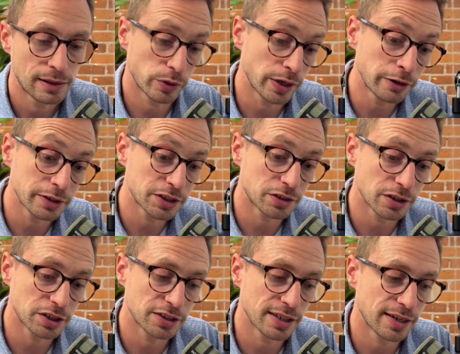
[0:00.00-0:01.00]
So her
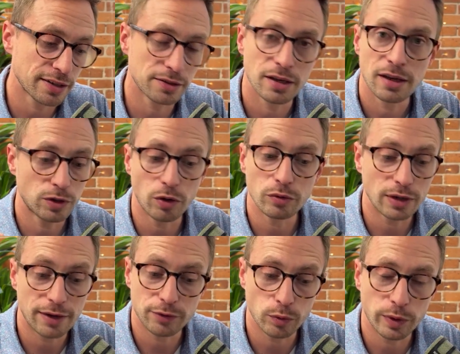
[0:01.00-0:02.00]
instruction set is don't
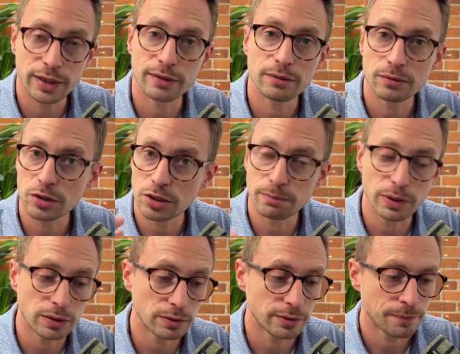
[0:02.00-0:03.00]
have to win, just
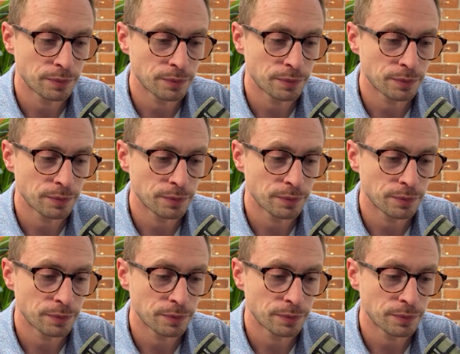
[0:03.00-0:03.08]
build.